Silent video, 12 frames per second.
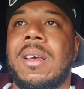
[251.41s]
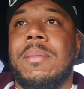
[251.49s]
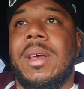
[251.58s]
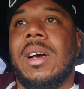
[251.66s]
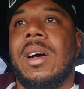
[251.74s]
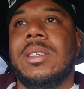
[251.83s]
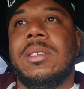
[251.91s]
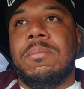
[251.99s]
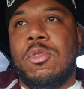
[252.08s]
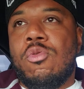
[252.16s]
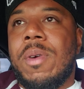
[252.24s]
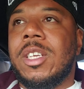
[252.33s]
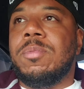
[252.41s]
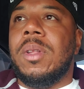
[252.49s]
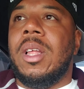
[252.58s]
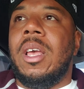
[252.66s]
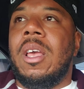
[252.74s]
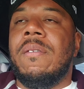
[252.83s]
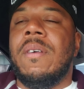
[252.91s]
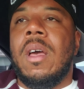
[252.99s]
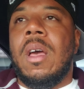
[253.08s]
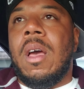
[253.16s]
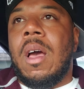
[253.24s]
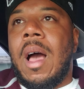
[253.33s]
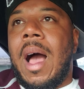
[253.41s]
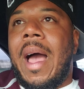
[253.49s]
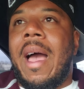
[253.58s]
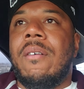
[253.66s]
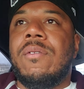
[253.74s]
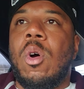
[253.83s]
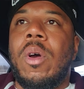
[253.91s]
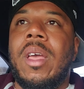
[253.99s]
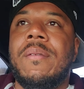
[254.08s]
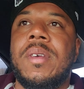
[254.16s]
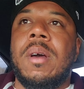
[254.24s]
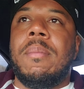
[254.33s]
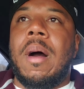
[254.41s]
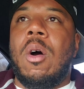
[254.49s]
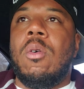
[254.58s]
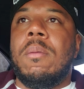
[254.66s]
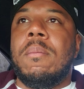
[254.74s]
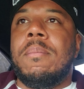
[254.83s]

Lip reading: Because you best believe I have no envy about